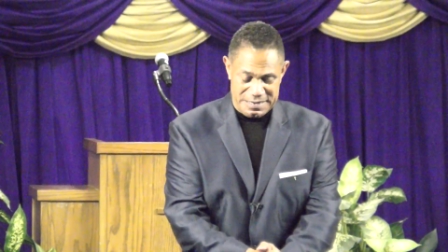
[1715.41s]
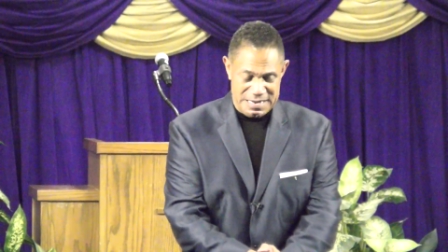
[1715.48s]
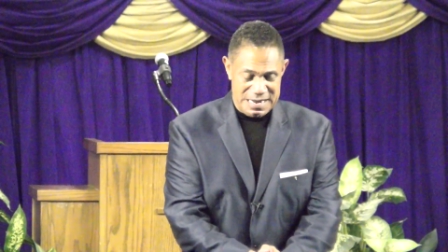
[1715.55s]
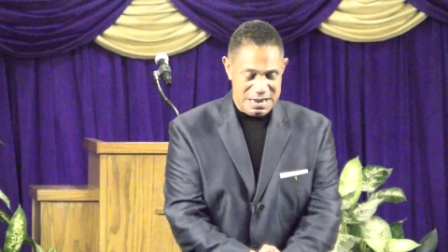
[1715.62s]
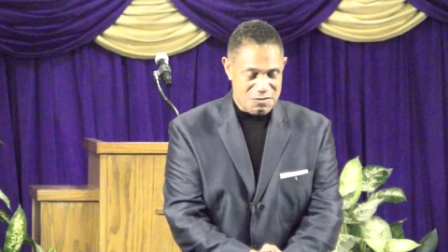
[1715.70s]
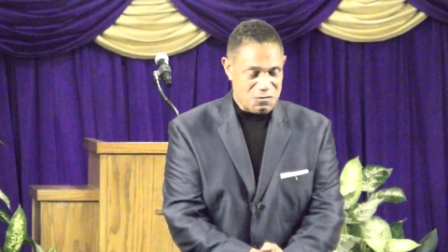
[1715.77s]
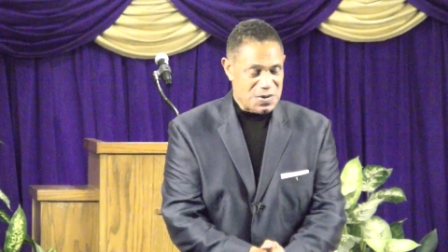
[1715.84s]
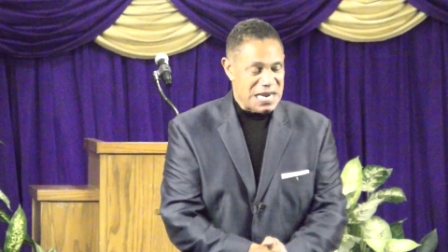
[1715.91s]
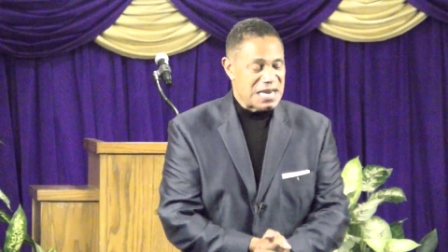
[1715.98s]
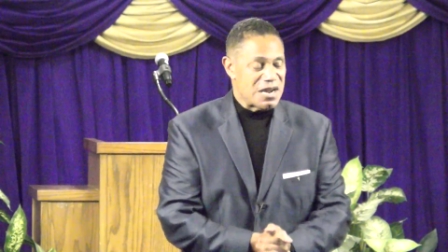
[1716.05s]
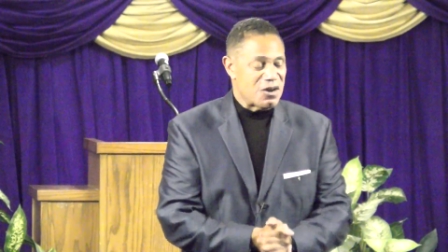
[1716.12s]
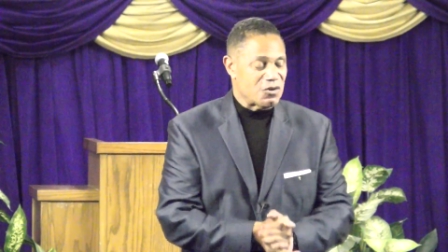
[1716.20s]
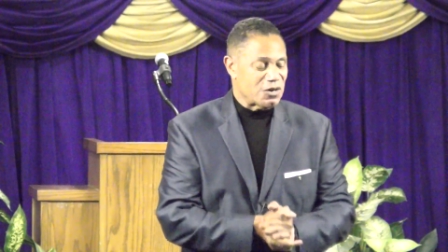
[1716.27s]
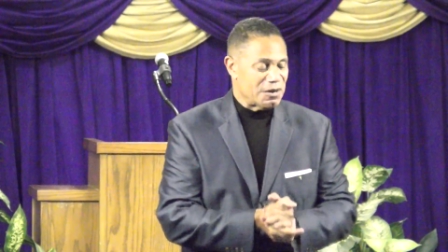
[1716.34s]
And we
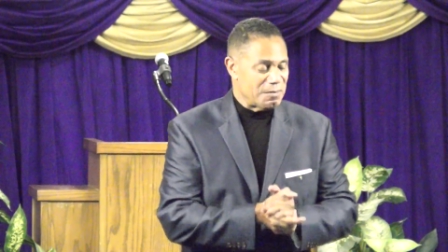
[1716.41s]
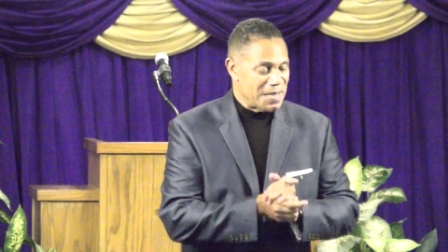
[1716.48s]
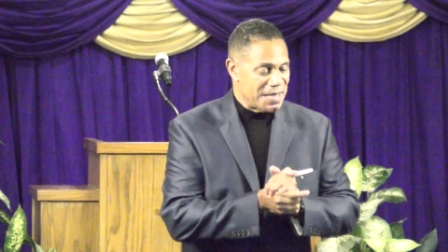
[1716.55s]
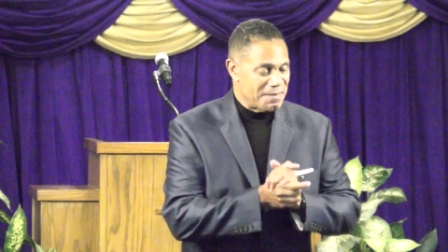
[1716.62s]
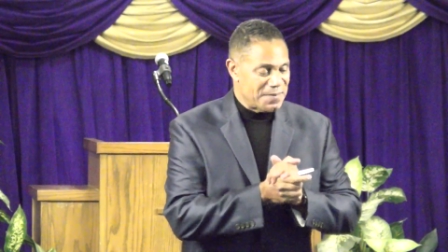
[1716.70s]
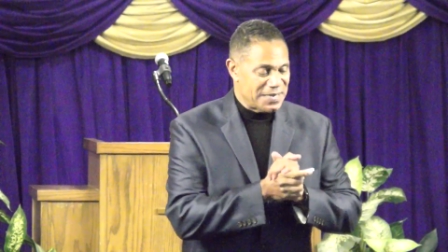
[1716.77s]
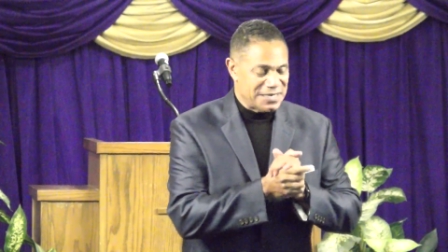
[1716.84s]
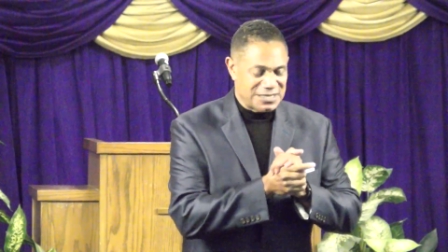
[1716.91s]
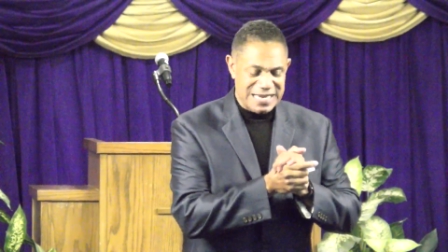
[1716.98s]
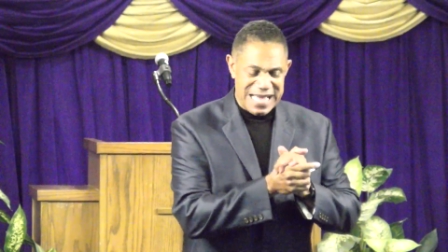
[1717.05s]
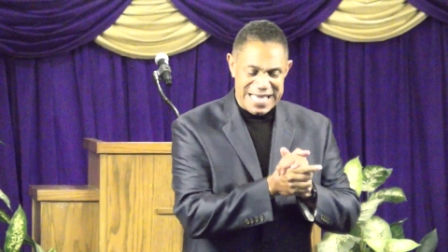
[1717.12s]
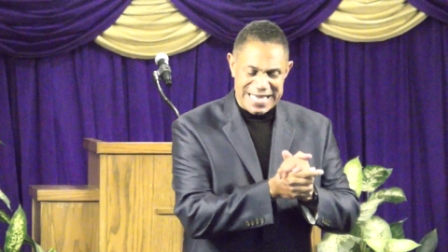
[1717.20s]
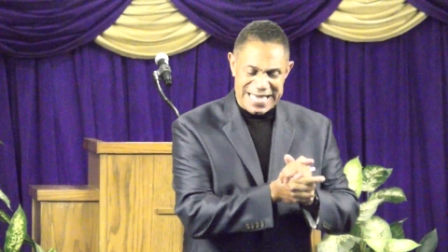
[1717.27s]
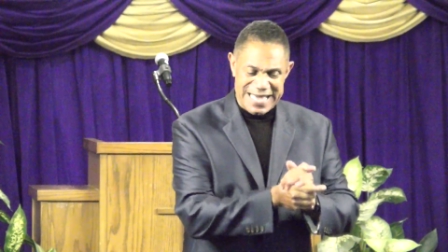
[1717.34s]
know commitment is
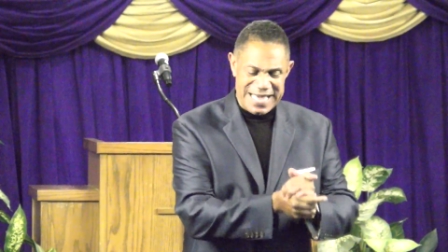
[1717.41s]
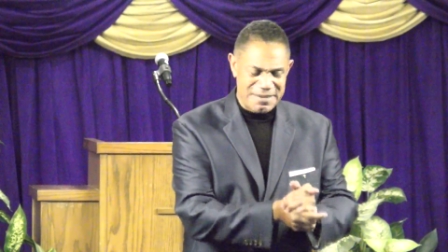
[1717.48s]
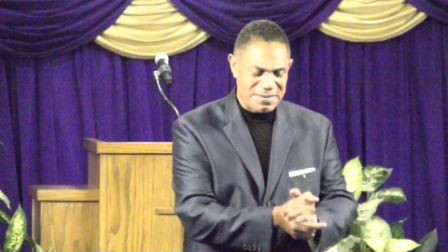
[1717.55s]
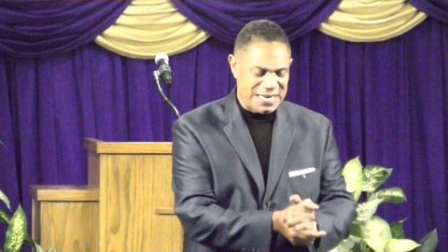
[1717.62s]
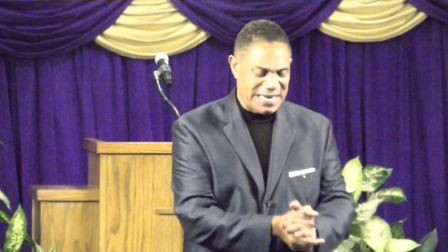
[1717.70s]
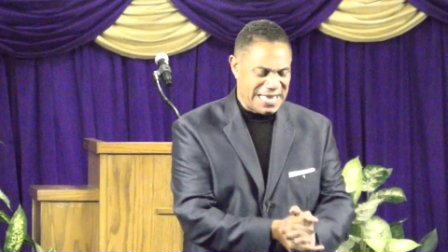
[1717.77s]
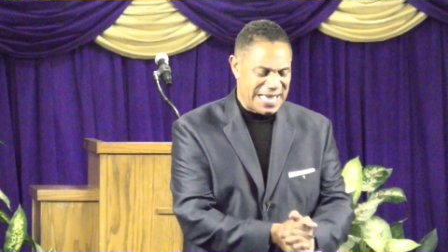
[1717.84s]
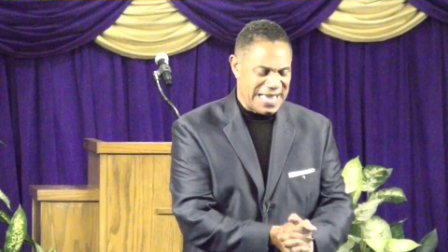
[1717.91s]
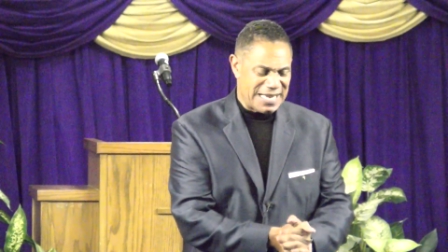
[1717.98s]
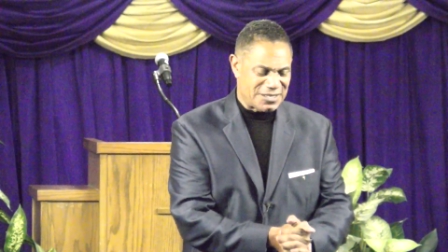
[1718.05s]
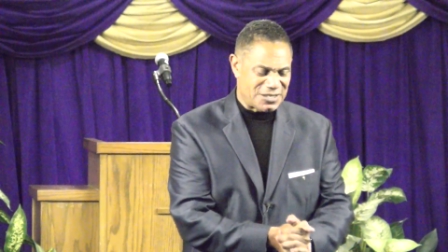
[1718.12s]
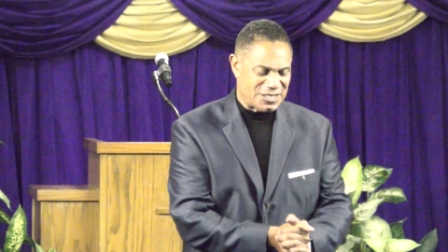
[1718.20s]
like ham and eggs.